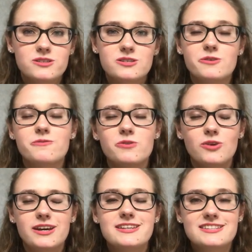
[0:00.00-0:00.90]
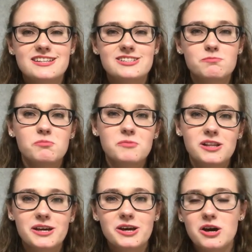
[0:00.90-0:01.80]
so you guys can
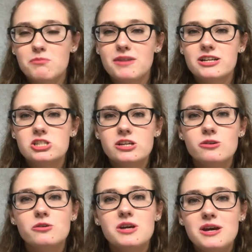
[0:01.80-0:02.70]
click on my channel.